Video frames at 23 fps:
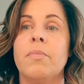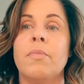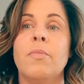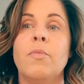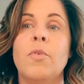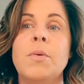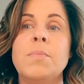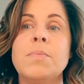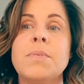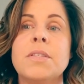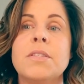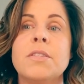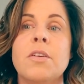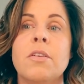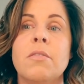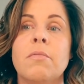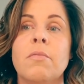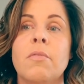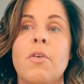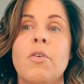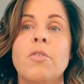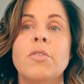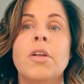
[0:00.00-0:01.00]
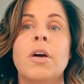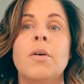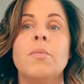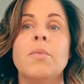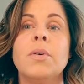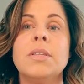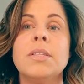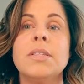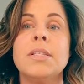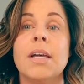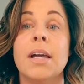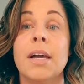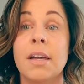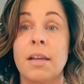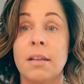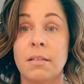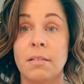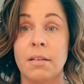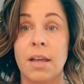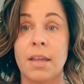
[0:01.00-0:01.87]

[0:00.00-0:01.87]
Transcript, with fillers: whoops, hold on one second.